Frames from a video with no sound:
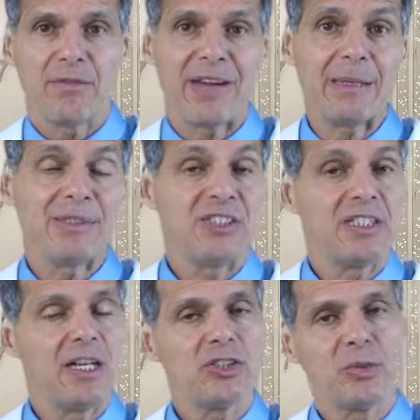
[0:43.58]
Vitamin
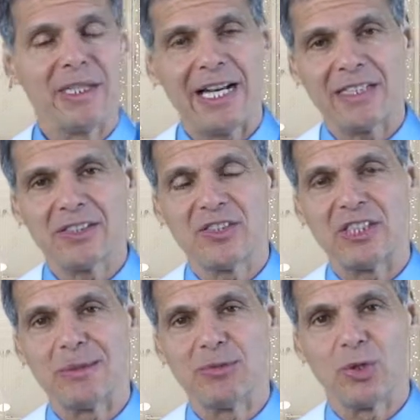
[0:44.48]
C also enhances
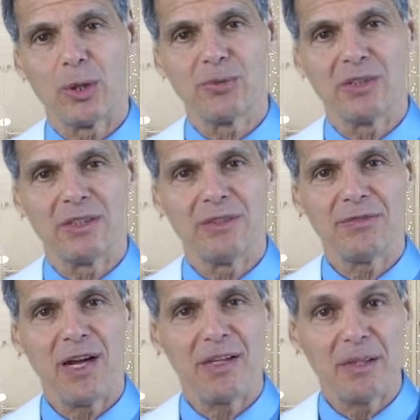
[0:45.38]
the absorption
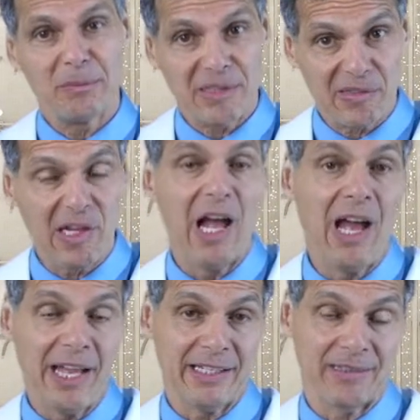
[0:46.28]
of the mineral
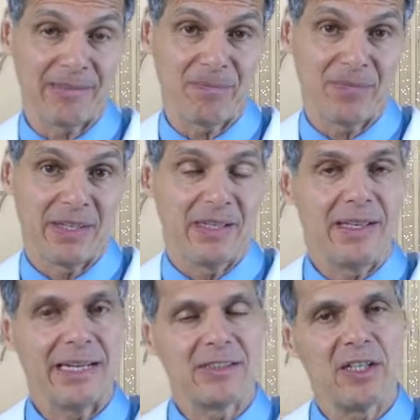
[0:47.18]
iron.
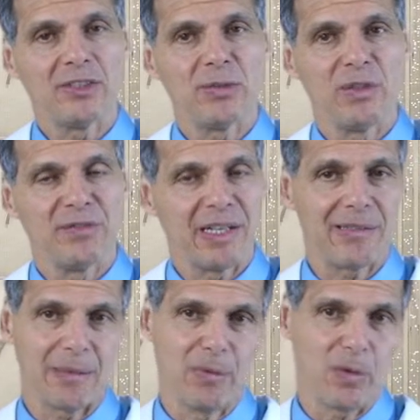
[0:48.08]
It's also a
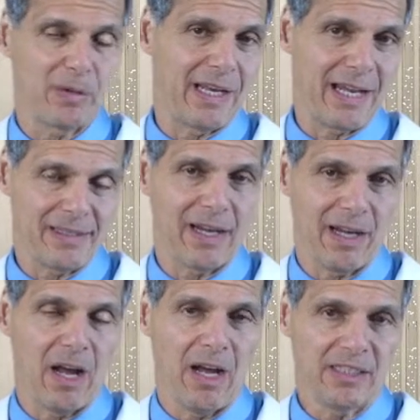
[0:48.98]
very important
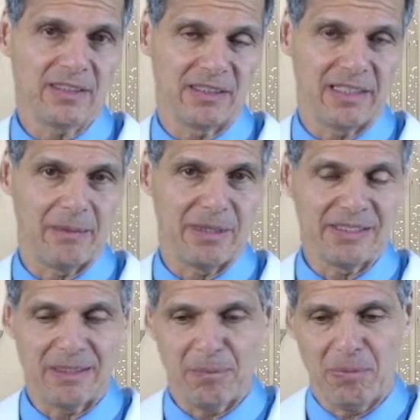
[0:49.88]
antioxidant. That
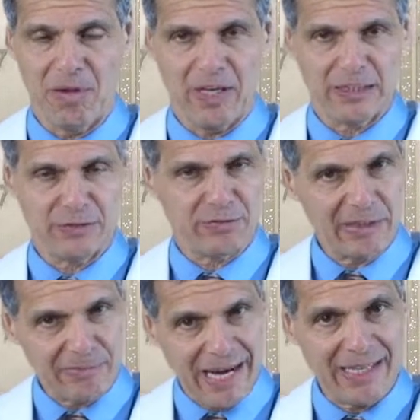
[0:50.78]
means that it blocks
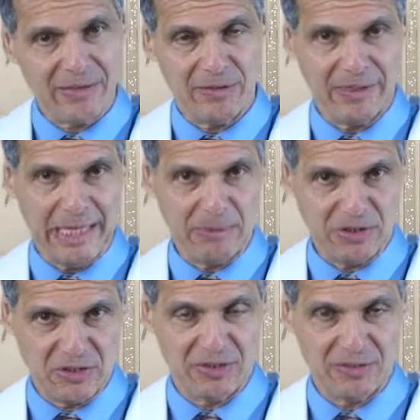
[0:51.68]
free radical
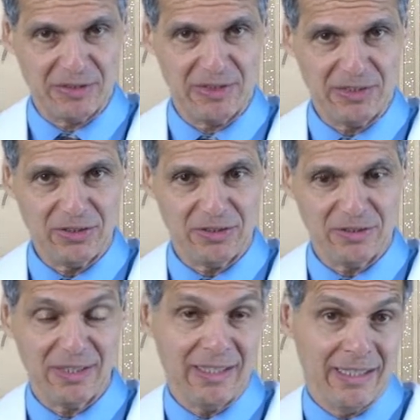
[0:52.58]
damage to certain
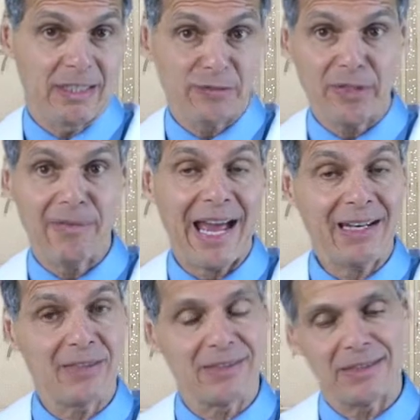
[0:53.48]
tissues. Free
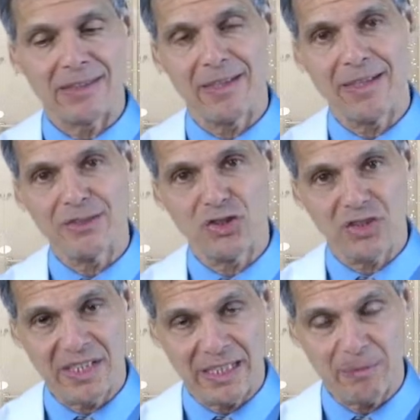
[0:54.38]
radicals can cause
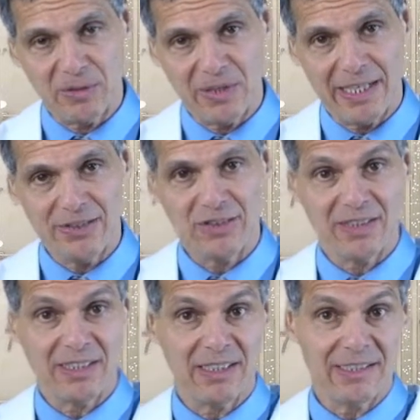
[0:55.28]
genetic
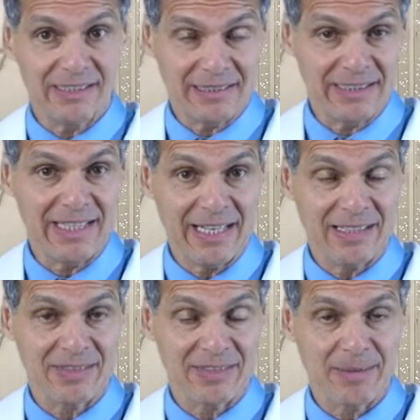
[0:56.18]
mutations that can lead to
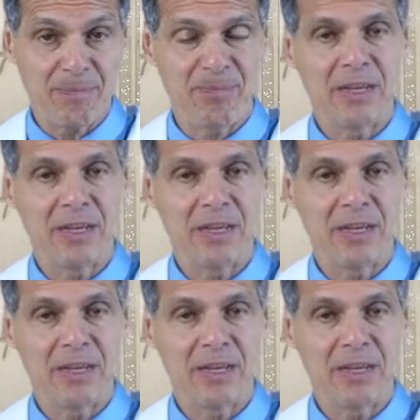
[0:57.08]
cancer.